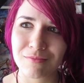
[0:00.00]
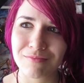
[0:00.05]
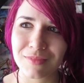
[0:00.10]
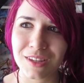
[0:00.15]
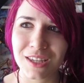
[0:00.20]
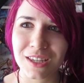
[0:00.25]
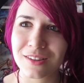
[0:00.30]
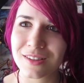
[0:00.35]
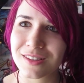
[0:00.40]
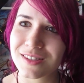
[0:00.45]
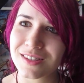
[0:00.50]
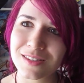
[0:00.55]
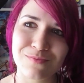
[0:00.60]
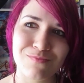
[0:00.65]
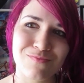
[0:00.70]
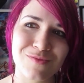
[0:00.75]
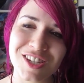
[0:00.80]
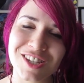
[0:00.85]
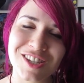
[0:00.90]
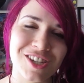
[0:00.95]
these
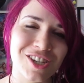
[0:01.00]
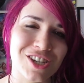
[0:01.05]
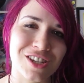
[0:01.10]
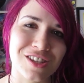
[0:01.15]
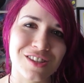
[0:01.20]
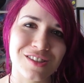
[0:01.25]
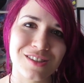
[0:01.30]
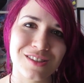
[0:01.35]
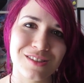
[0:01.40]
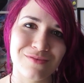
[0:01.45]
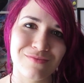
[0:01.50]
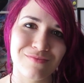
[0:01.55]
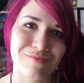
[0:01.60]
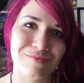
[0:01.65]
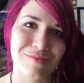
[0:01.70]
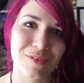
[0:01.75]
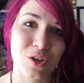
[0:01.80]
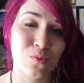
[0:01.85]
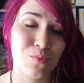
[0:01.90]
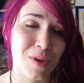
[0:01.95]
decisions
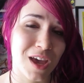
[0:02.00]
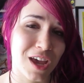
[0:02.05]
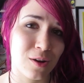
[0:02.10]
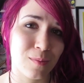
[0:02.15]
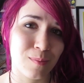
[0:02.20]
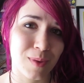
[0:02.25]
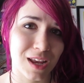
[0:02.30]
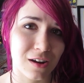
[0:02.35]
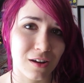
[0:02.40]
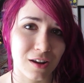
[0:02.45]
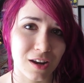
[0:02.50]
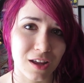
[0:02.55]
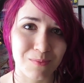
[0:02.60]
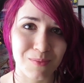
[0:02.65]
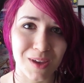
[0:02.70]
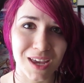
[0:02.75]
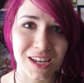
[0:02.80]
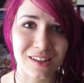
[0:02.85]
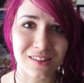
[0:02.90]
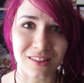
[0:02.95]
you may or may not have
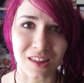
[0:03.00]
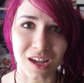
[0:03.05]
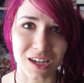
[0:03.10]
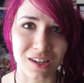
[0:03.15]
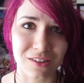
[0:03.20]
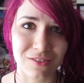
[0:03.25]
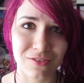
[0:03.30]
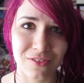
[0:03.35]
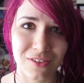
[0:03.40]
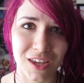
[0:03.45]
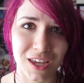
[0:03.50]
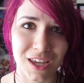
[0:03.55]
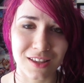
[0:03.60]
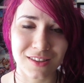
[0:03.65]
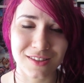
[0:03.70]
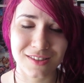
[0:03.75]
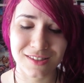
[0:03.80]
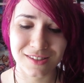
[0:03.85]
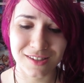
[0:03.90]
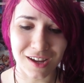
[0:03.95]
made in life.
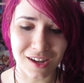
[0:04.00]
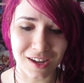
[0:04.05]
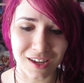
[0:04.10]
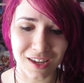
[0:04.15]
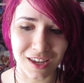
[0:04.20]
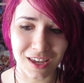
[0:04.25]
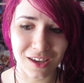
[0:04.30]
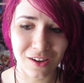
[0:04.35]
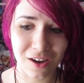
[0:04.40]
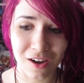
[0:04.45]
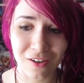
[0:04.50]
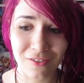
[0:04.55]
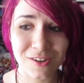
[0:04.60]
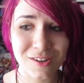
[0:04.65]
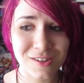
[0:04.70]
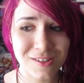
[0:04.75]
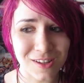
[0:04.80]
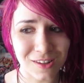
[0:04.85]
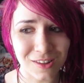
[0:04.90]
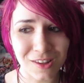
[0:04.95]
It's uh, it
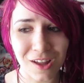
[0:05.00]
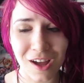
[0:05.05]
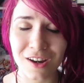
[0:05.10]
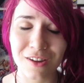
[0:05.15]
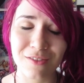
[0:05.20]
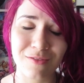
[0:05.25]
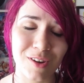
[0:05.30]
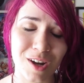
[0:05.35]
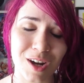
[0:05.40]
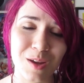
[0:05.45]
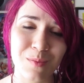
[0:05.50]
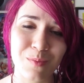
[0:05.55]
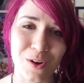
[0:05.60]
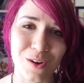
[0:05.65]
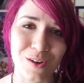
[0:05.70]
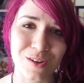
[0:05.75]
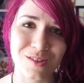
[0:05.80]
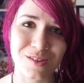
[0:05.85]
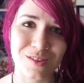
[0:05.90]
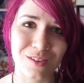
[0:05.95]
covers a lot of very
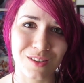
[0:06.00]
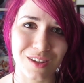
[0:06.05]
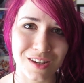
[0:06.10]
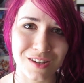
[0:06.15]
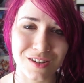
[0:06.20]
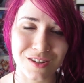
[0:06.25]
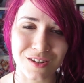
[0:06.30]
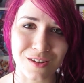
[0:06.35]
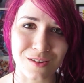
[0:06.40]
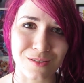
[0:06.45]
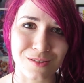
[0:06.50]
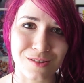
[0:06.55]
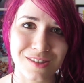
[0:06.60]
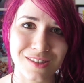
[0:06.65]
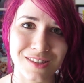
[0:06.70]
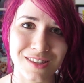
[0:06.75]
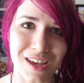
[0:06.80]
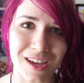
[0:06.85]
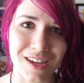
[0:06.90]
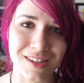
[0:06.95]
personal issues
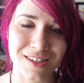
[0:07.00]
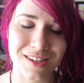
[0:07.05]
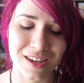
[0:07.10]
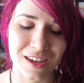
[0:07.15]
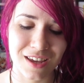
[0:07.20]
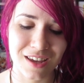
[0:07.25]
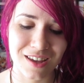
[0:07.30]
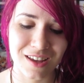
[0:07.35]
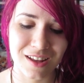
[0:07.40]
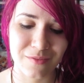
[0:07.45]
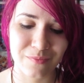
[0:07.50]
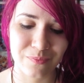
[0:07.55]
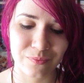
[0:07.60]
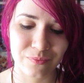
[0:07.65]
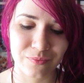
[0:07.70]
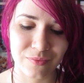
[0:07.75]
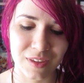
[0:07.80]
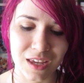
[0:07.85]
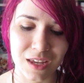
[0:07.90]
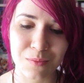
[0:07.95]
that
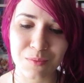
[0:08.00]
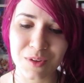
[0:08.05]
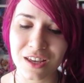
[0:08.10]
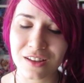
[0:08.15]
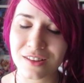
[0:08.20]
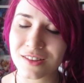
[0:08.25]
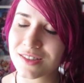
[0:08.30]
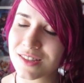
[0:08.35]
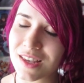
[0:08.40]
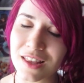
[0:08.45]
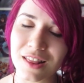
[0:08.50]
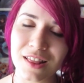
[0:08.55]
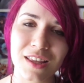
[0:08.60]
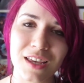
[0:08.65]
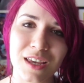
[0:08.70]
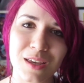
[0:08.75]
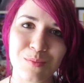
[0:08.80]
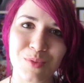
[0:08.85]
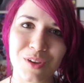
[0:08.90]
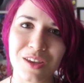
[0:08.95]
can be
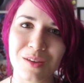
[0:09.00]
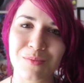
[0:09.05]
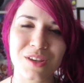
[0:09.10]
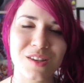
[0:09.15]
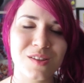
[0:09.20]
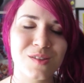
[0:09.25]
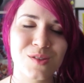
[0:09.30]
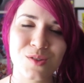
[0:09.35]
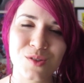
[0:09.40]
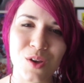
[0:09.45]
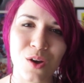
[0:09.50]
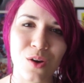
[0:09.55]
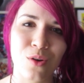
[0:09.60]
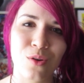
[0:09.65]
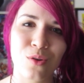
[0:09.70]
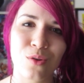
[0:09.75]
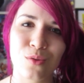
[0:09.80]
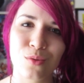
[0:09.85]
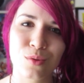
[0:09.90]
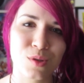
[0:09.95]
unsettling but can be
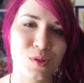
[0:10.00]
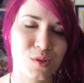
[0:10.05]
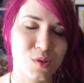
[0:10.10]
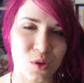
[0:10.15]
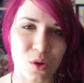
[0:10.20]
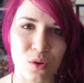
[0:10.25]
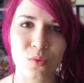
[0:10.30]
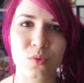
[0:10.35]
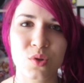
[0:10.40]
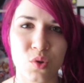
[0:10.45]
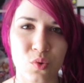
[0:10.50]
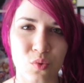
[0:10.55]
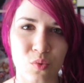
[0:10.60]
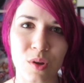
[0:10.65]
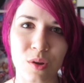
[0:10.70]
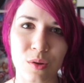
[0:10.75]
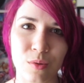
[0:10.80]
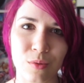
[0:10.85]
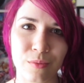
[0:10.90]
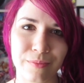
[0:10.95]
so so
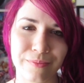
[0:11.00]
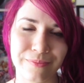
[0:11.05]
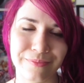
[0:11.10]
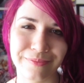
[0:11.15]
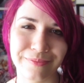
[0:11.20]
true.